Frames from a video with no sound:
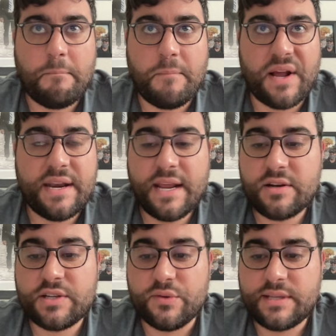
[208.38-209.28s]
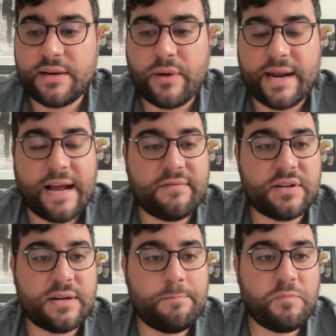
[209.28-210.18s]
Monday or Tuesday right
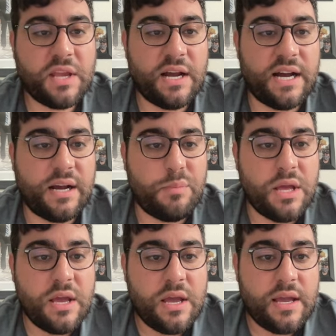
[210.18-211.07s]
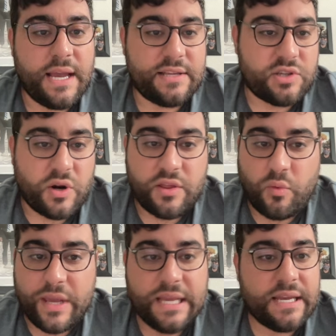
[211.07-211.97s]
after. It's during the
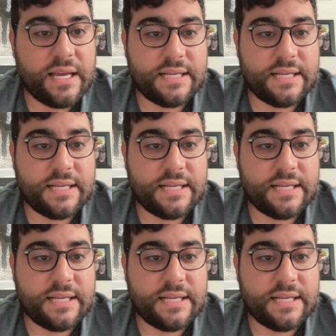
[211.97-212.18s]
week.